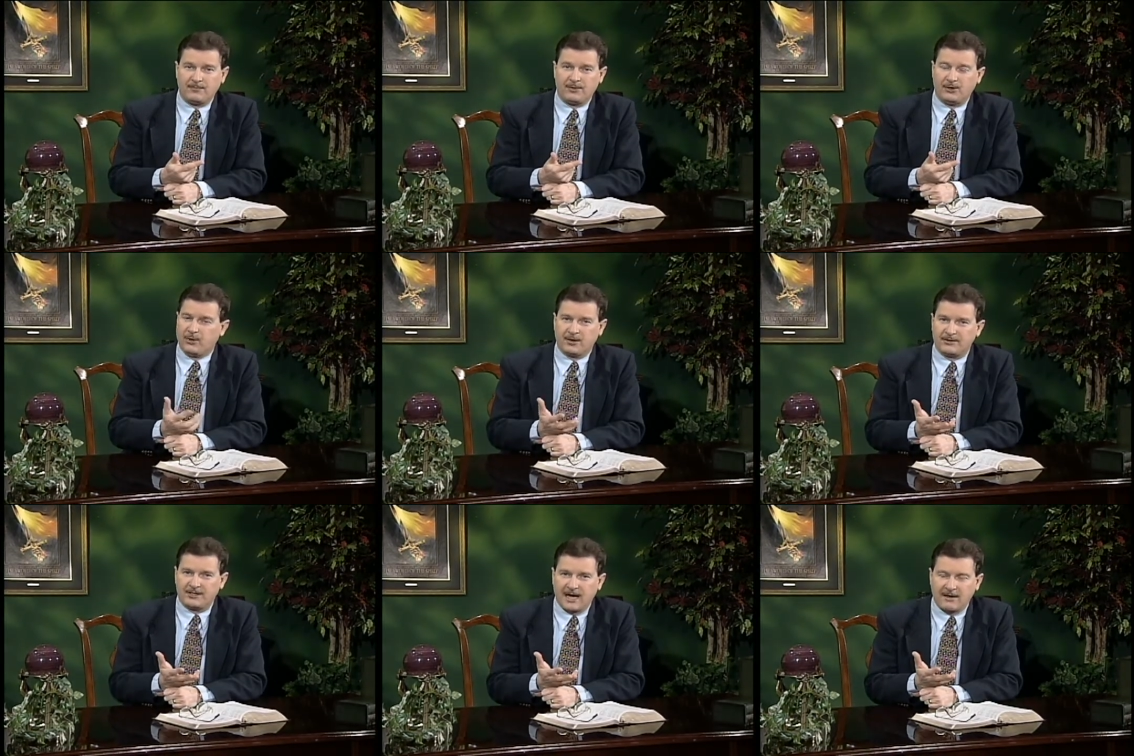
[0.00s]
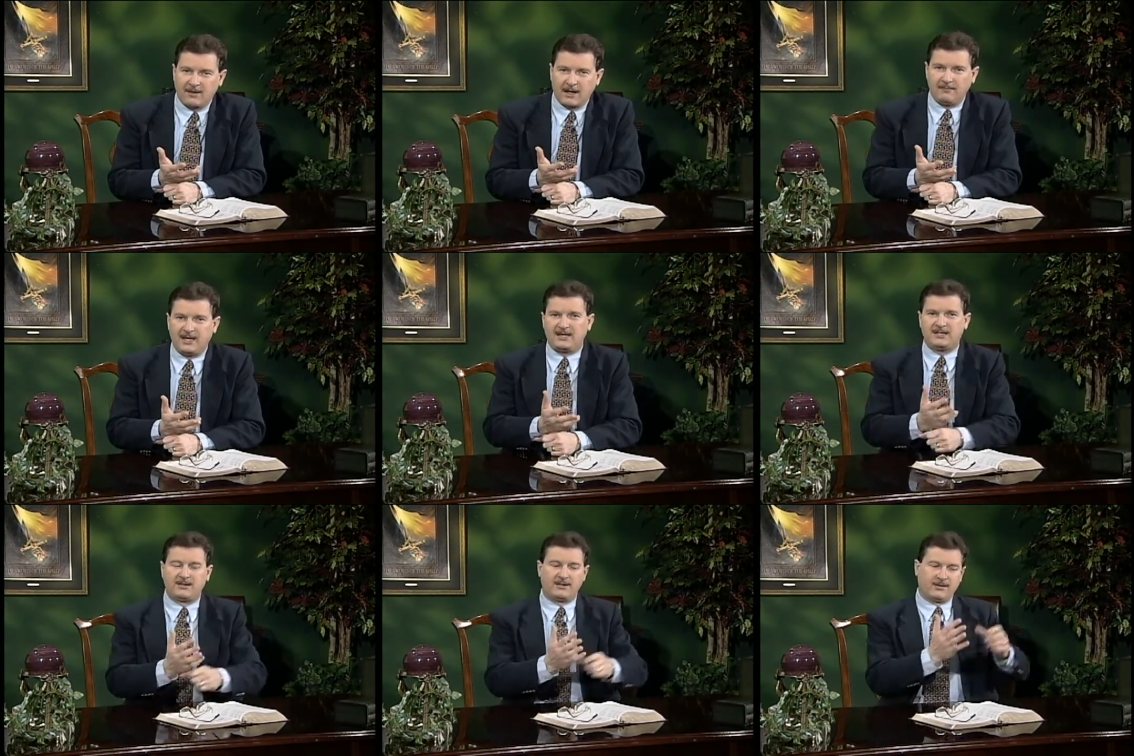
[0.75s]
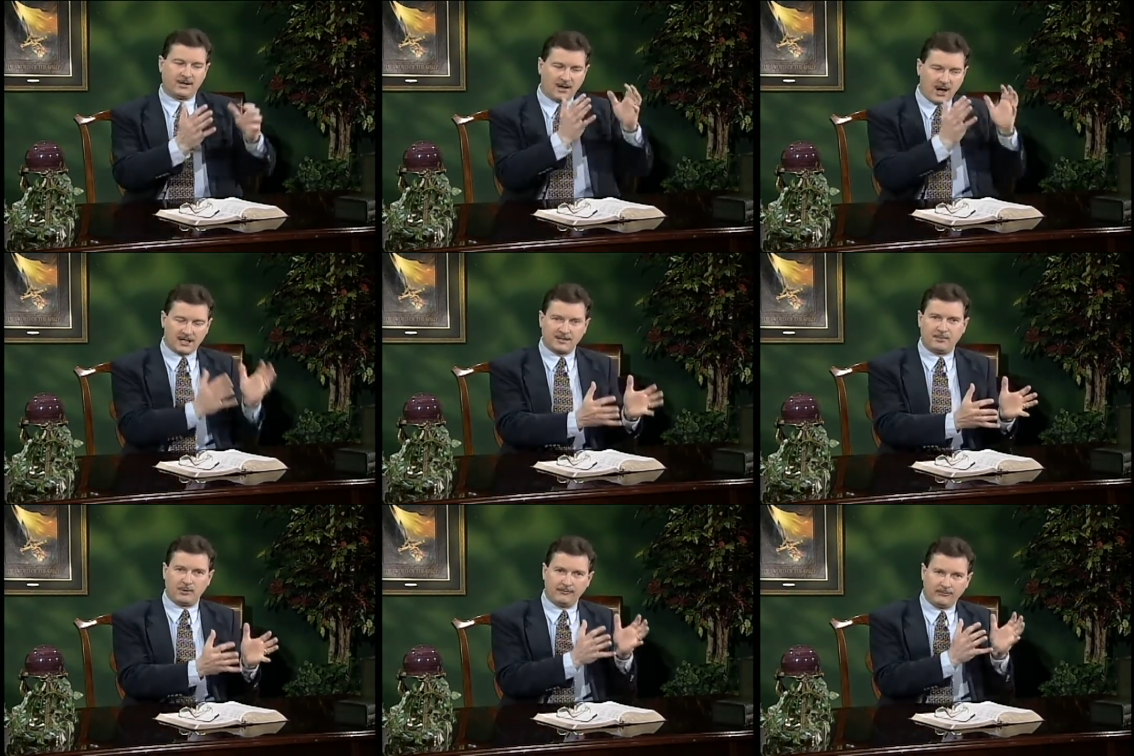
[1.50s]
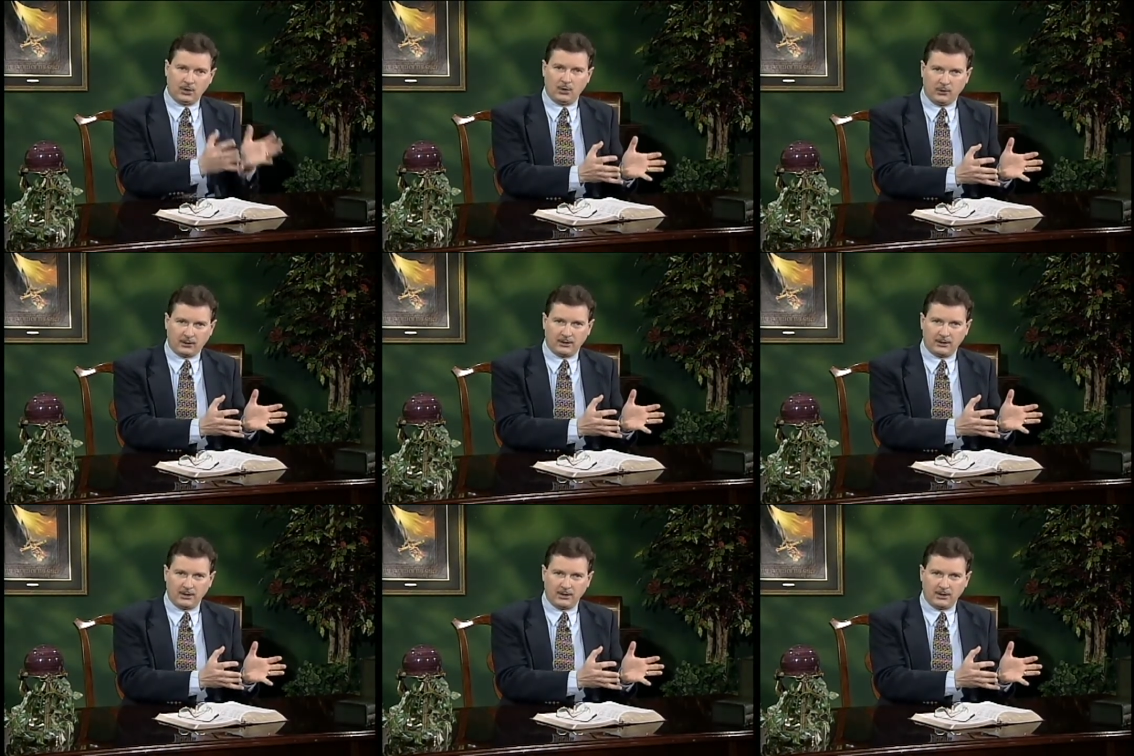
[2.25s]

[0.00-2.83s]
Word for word: Do you understand that means that the Gospel of Luke